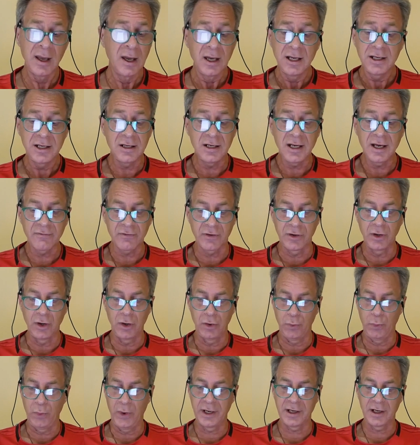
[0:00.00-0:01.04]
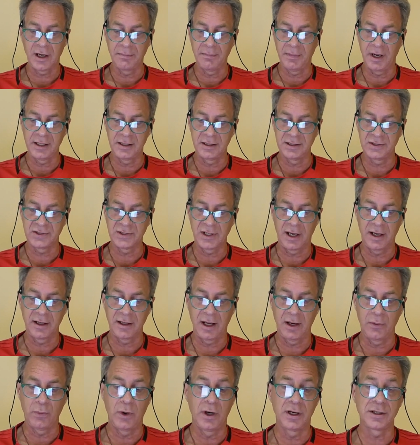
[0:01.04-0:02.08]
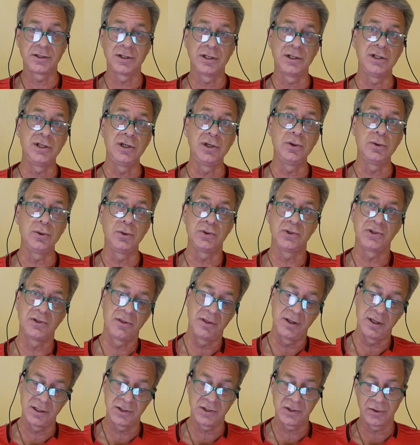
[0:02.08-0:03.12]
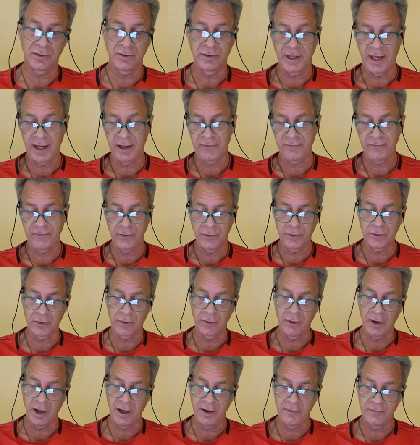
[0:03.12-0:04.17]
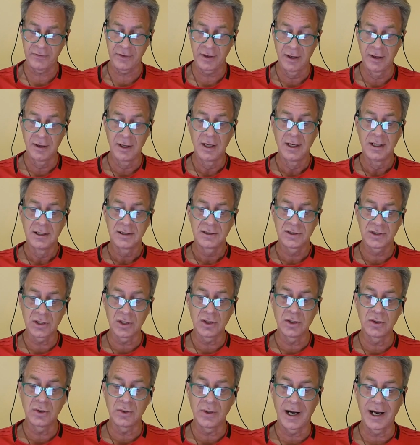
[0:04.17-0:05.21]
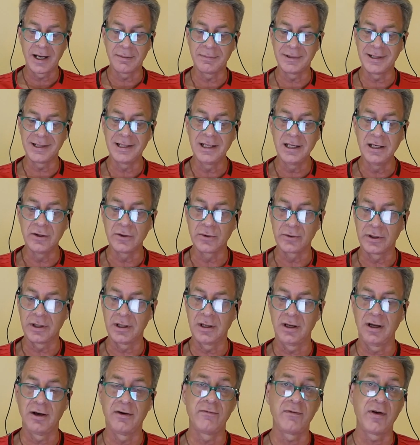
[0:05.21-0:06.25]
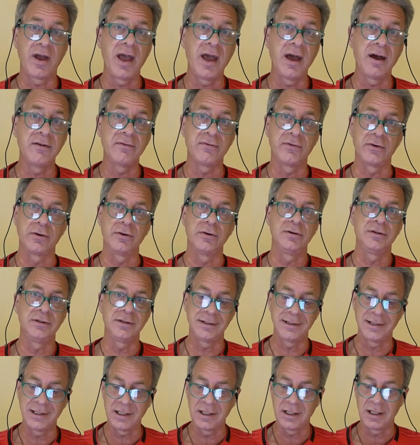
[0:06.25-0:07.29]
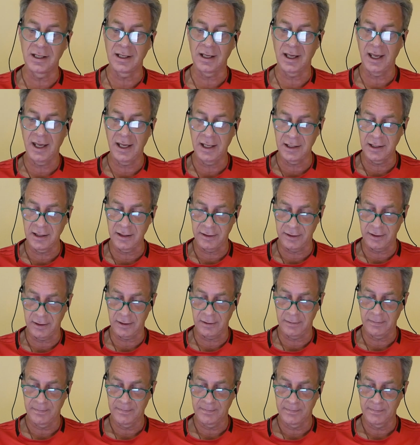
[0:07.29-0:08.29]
You never know when I might decide I want to use this or that photograph, so I'm leery of ever deleting anything.